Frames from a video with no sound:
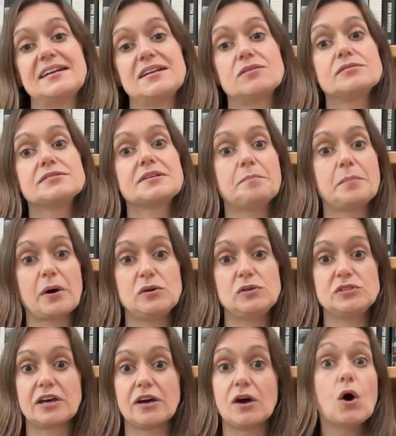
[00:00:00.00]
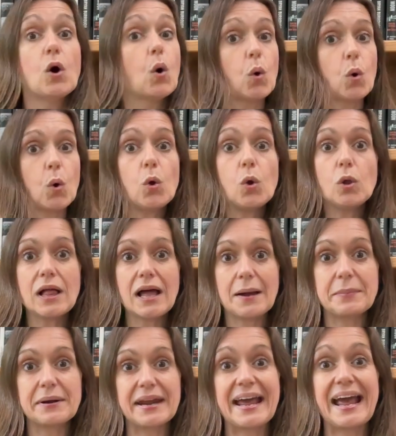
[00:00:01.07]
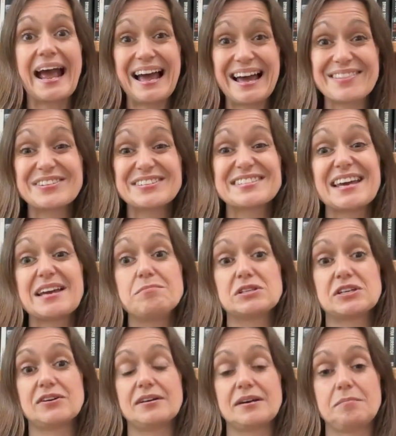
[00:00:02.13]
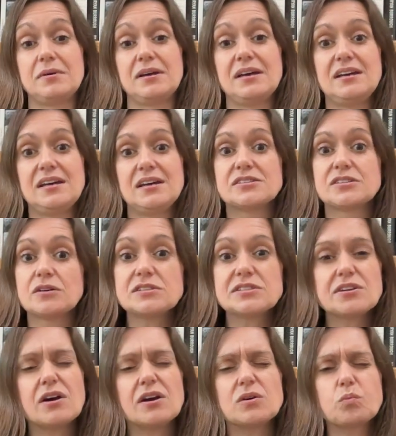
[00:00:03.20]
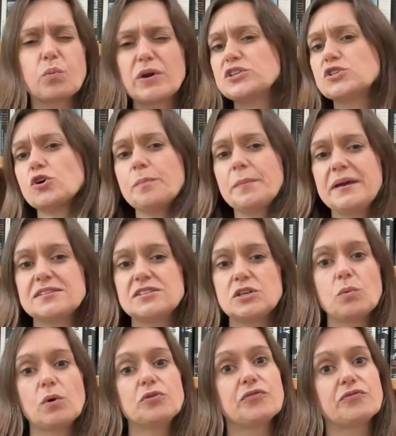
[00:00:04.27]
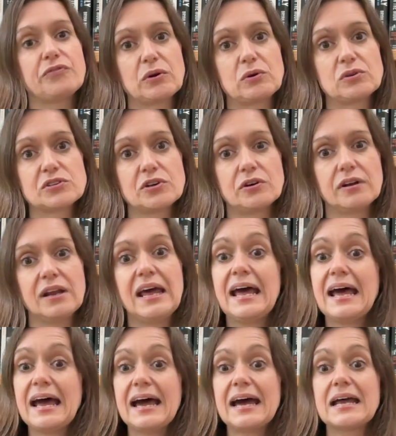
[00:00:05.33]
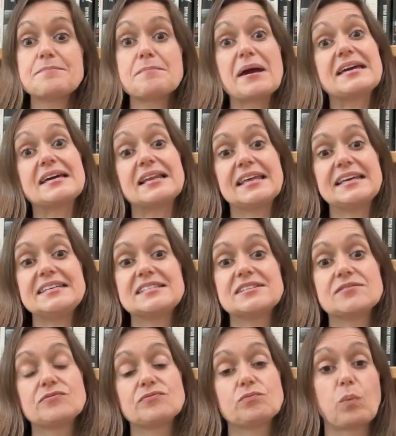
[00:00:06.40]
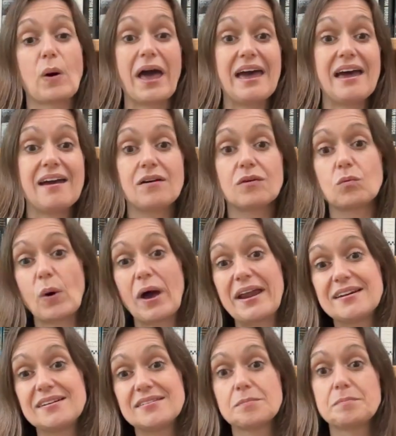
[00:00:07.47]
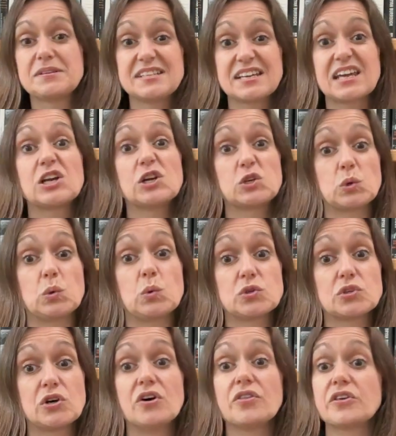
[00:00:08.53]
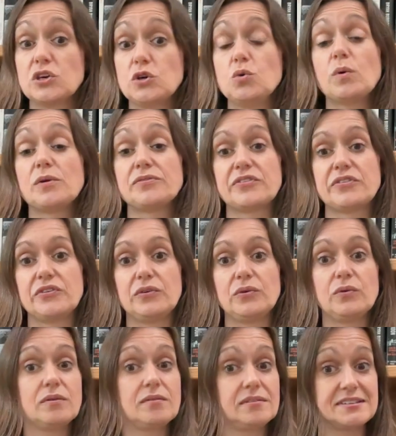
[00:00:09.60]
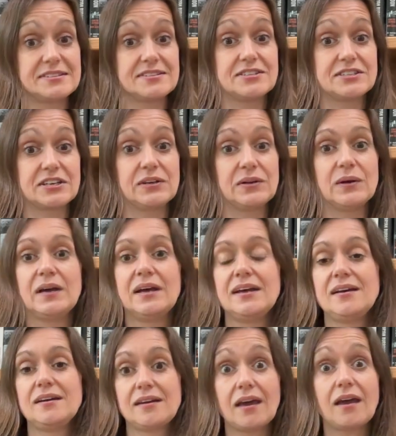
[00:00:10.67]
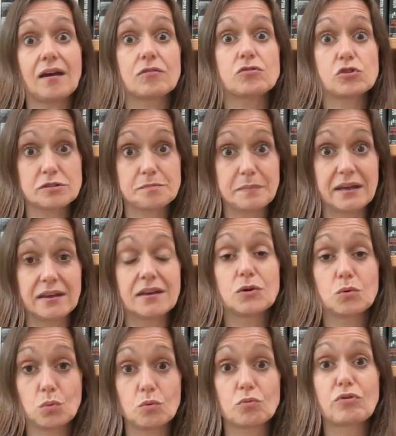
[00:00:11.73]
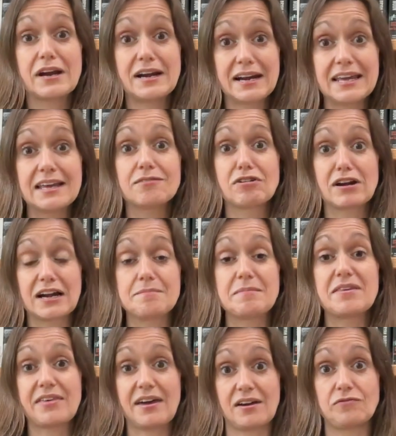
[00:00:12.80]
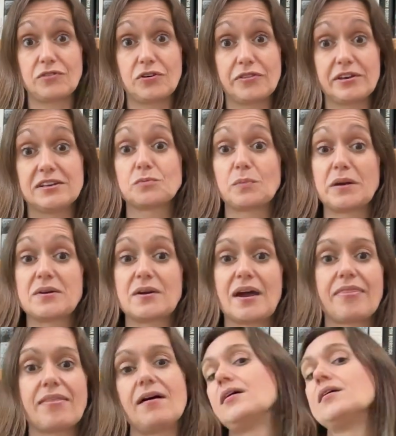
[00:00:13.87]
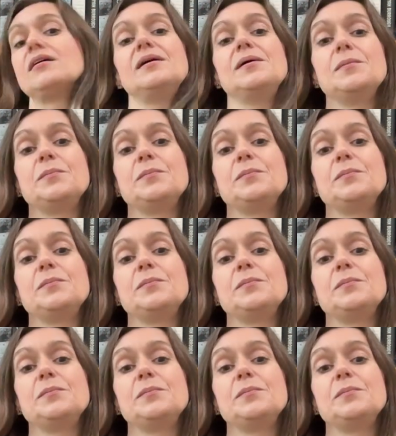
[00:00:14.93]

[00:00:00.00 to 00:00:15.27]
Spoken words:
technical symposia all happening at the same time. So decide which topics you want to focus on and make a list of where and when the particular talks are that you want to listen to. Trust me, you will really, really be thankful of this when you get there.